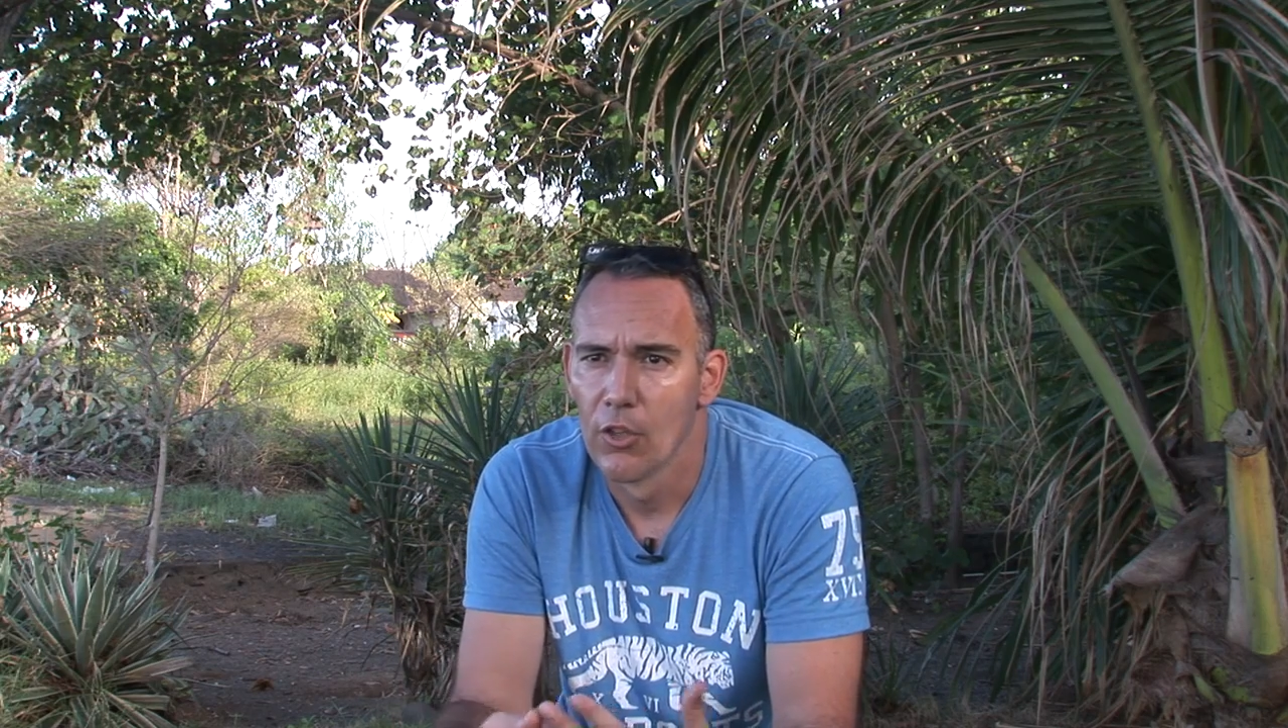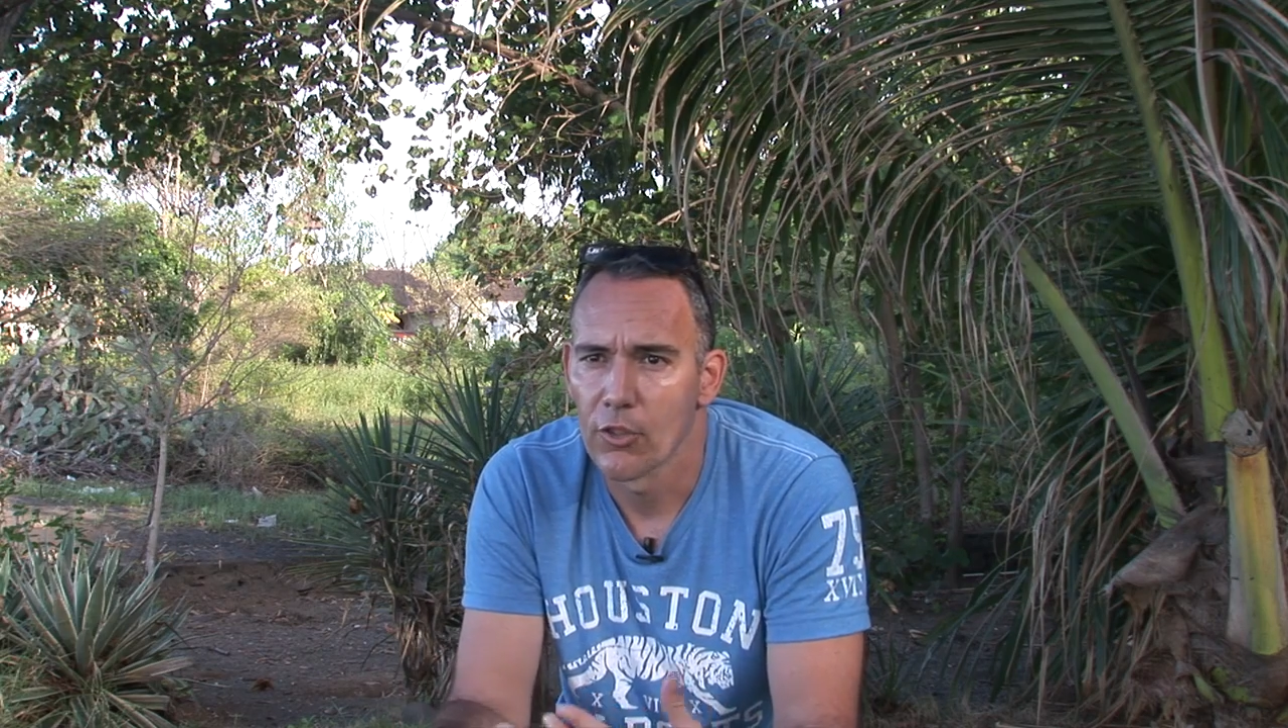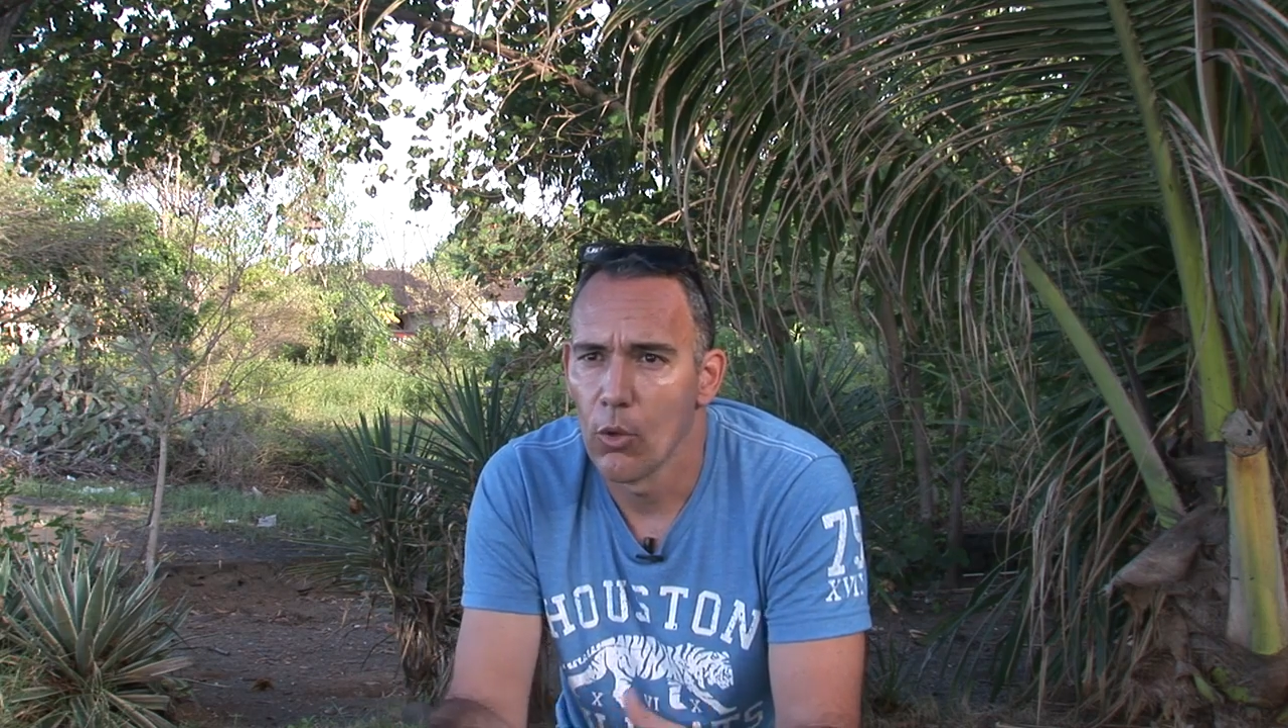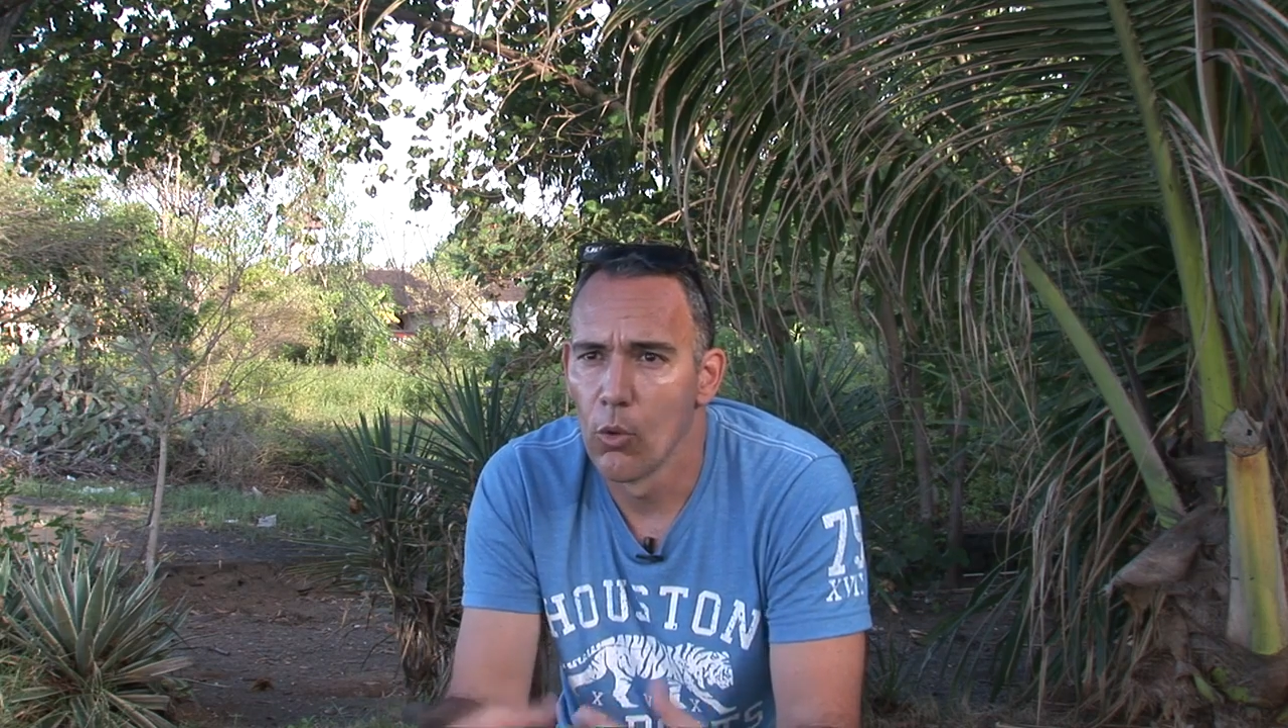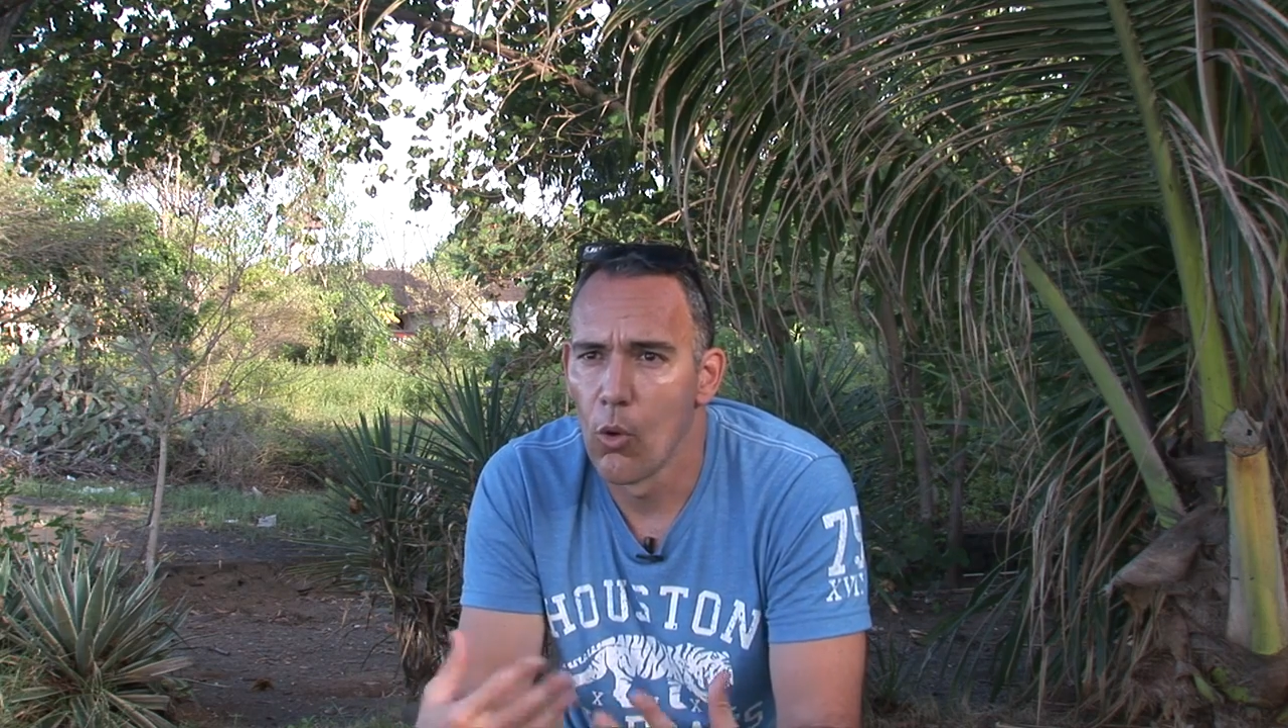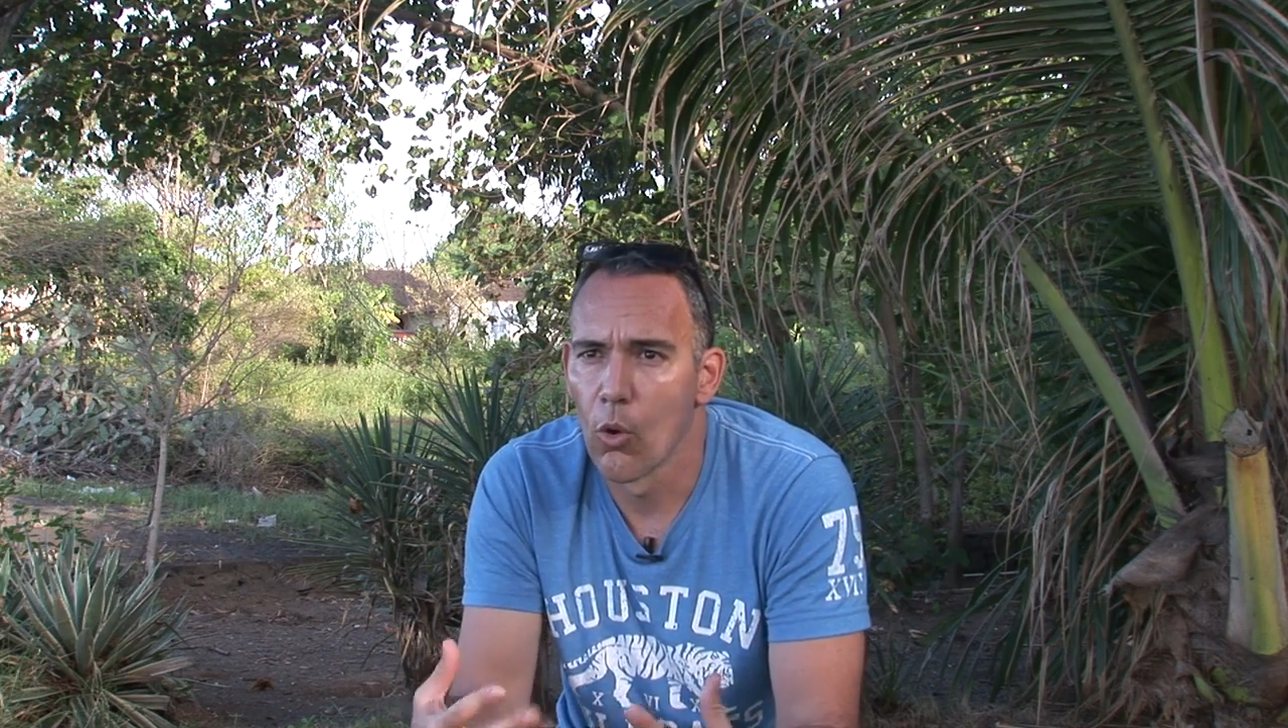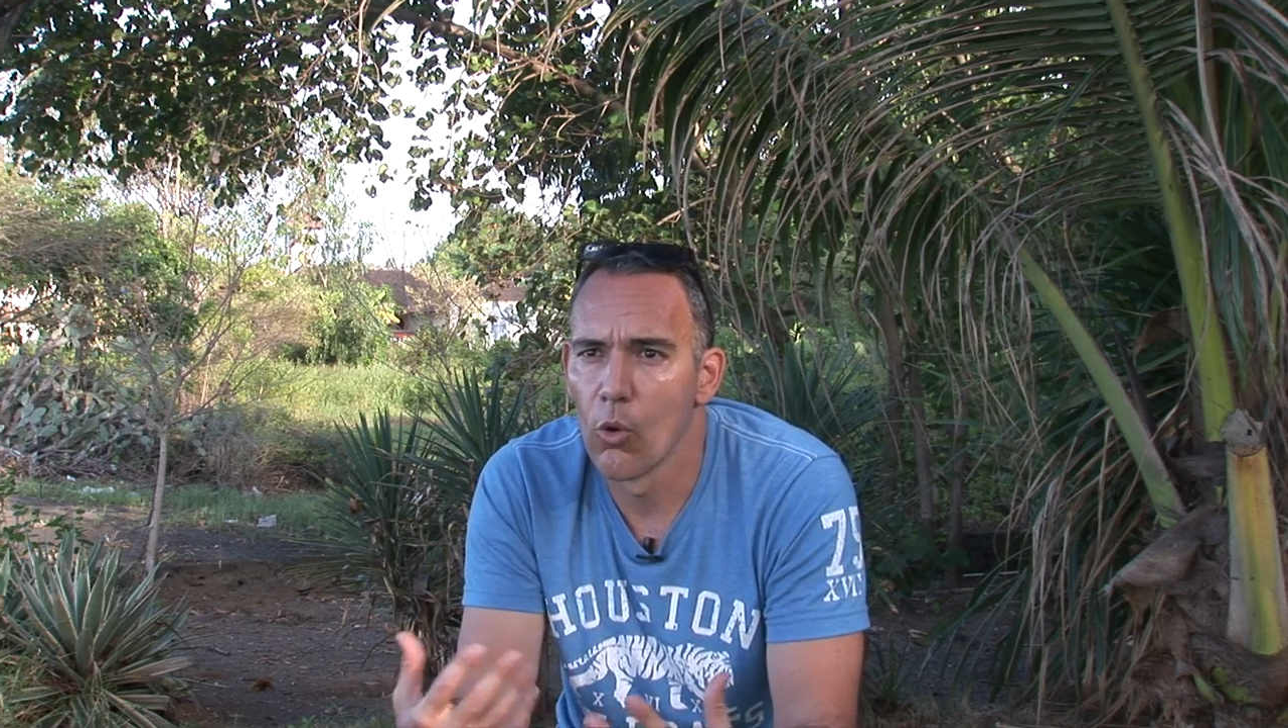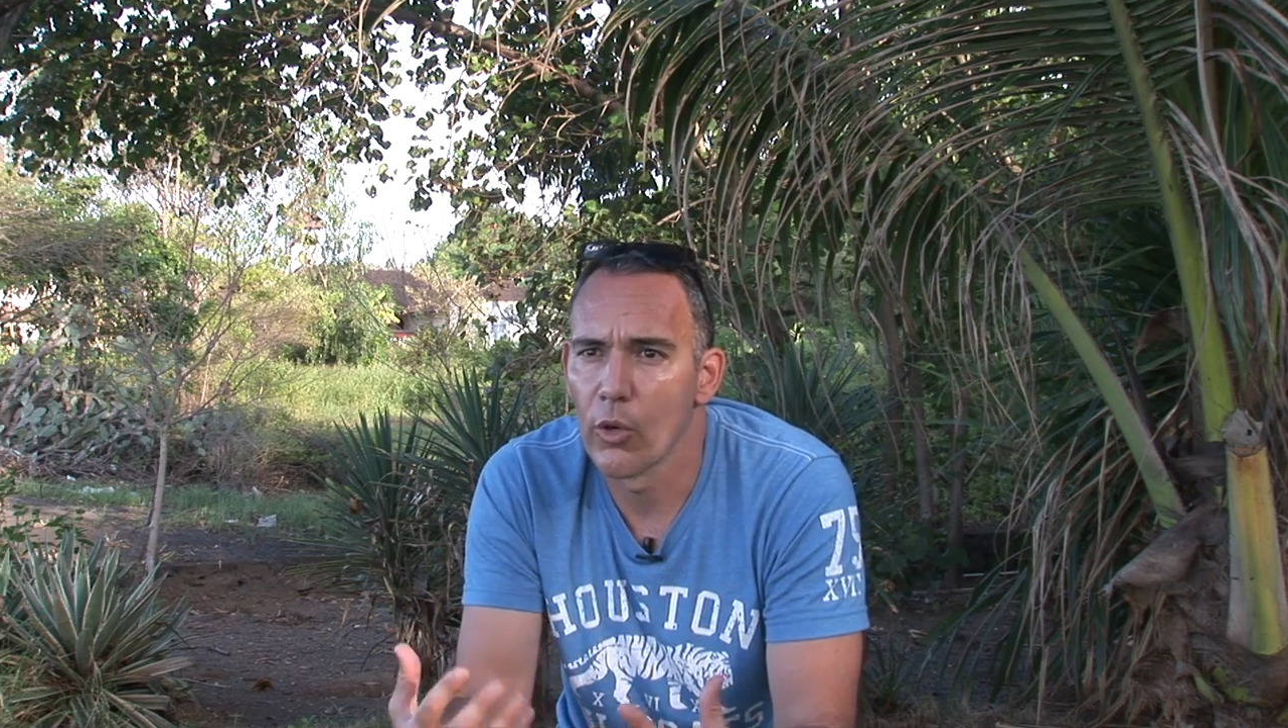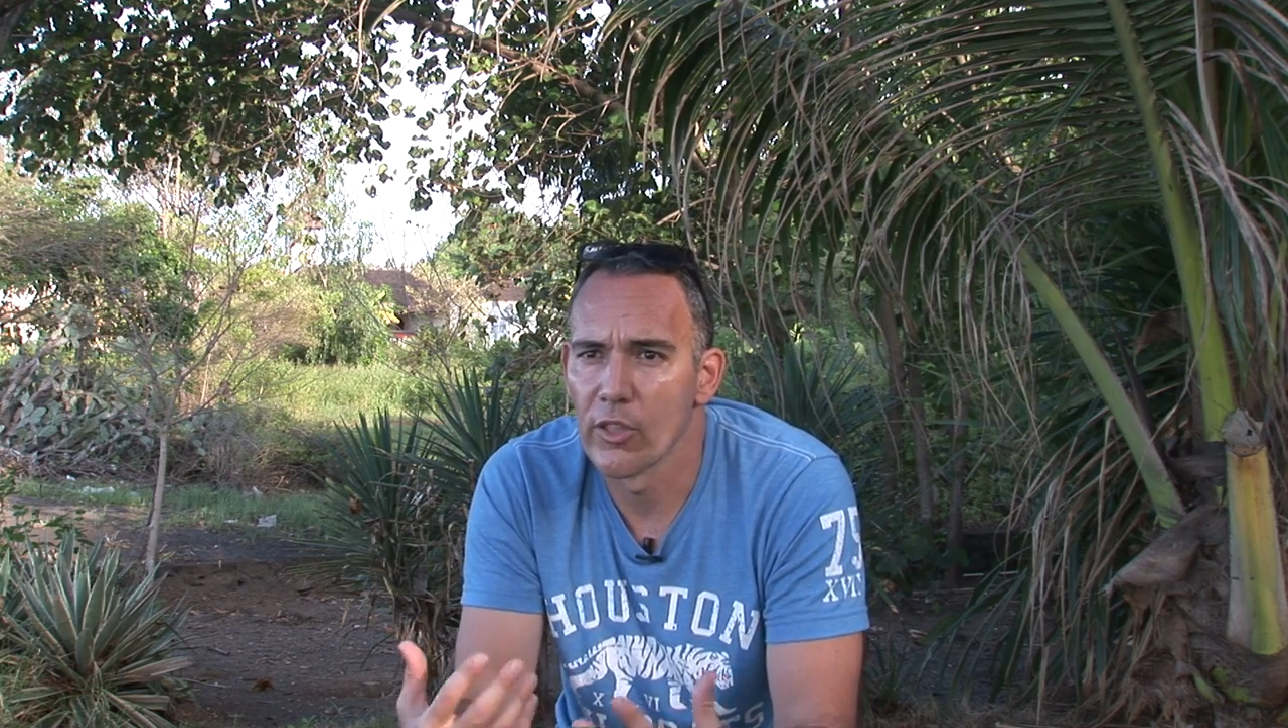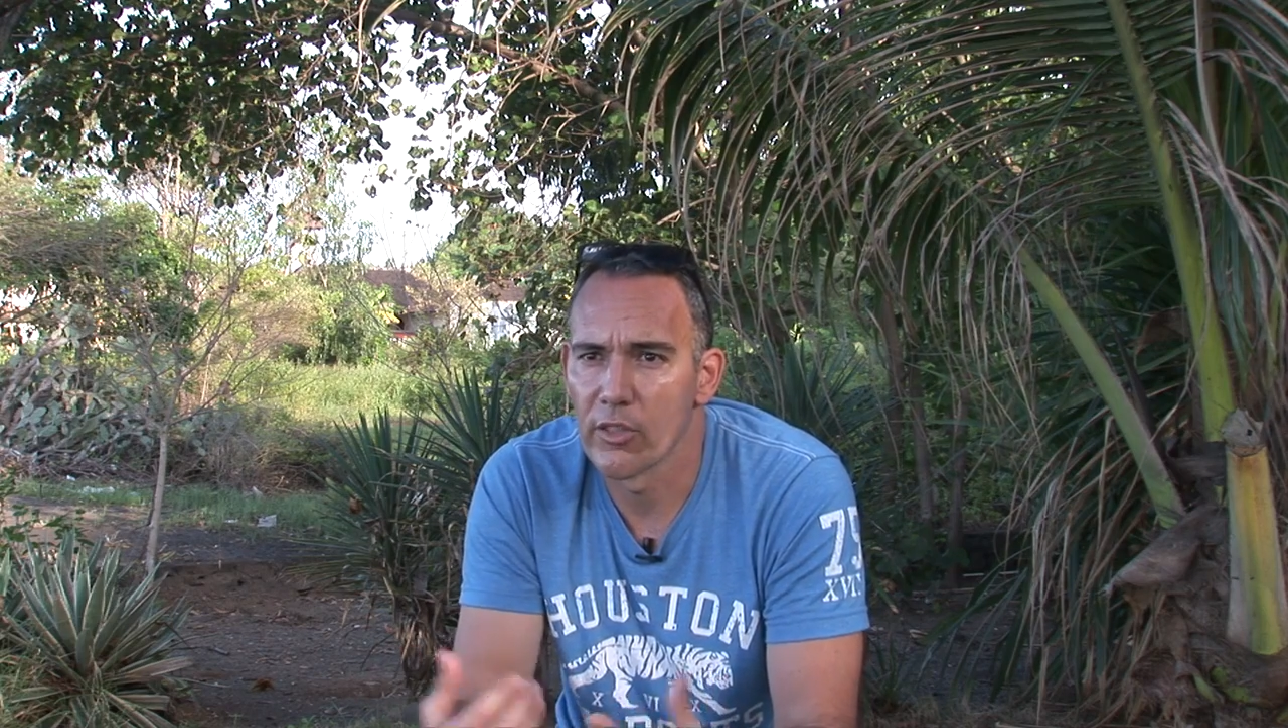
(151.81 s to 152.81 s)
So all
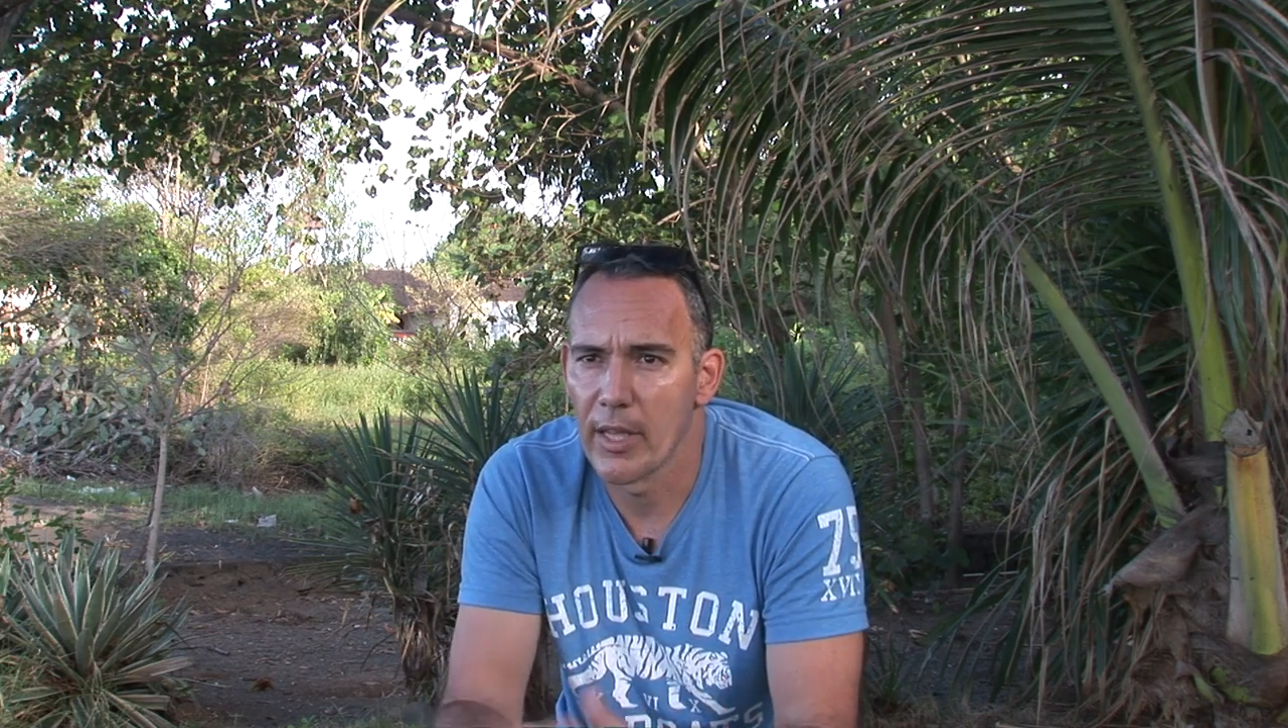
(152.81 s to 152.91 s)
organs